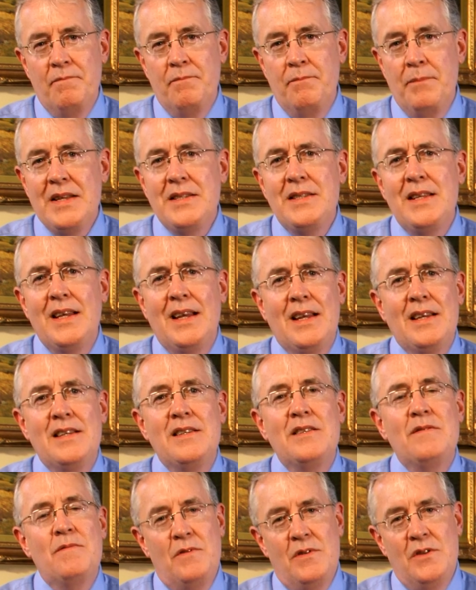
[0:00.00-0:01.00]
Best thing
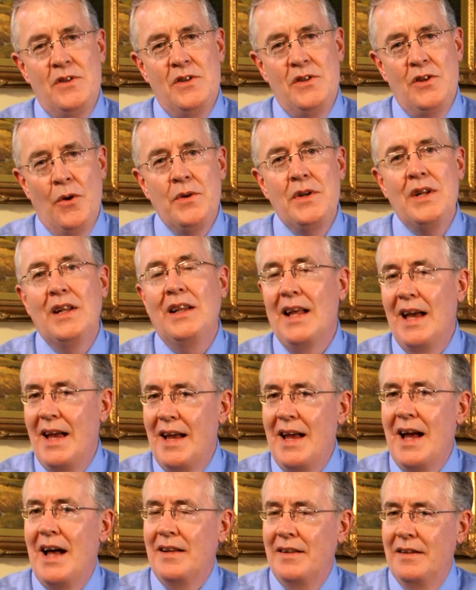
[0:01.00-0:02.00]
is, don't delay
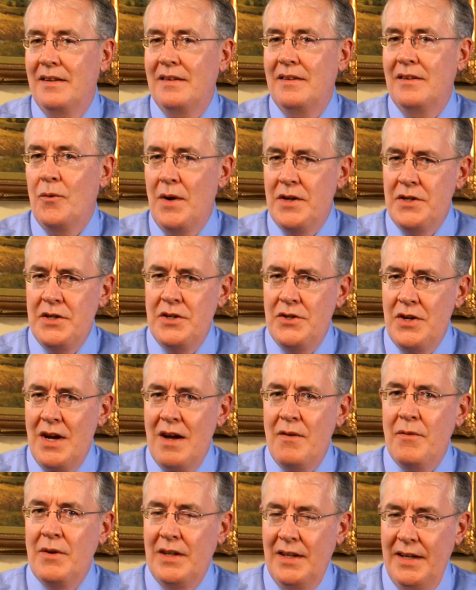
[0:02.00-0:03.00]
on questions you
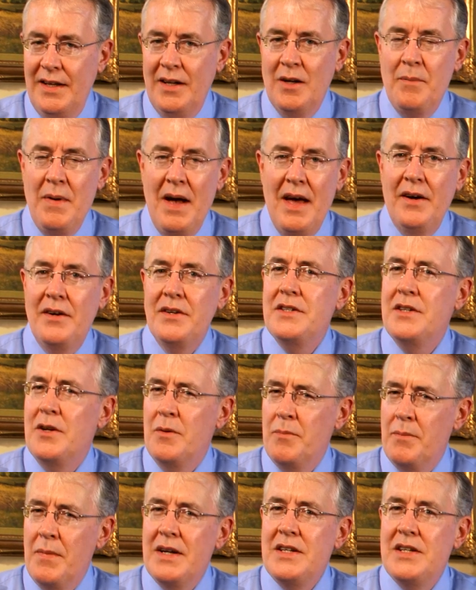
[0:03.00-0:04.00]
have with legal matters. They're
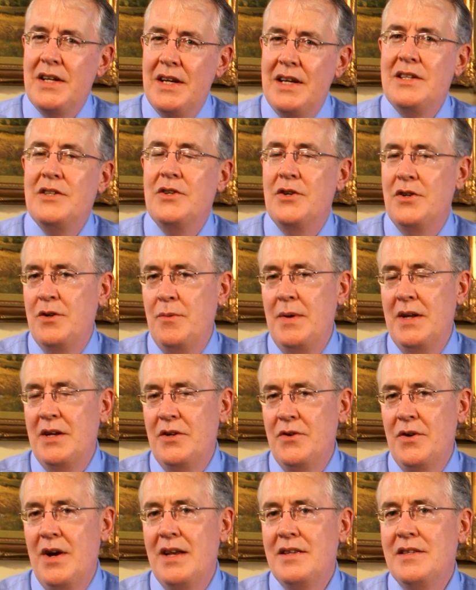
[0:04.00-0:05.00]
much easier to be
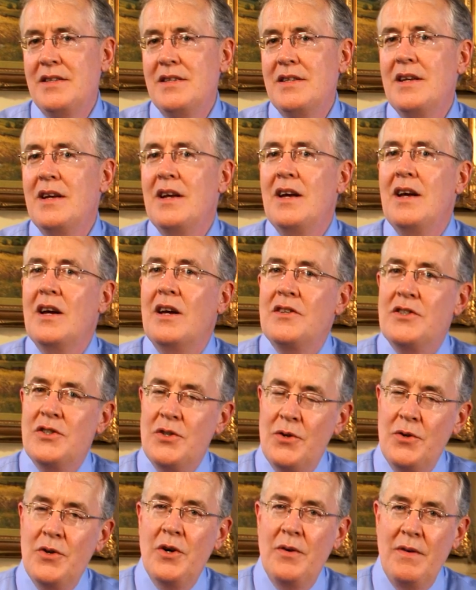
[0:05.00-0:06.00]
addressed
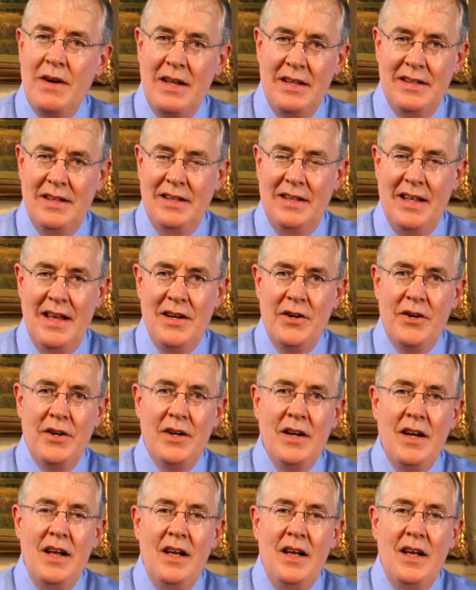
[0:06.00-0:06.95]
sooner rather than later.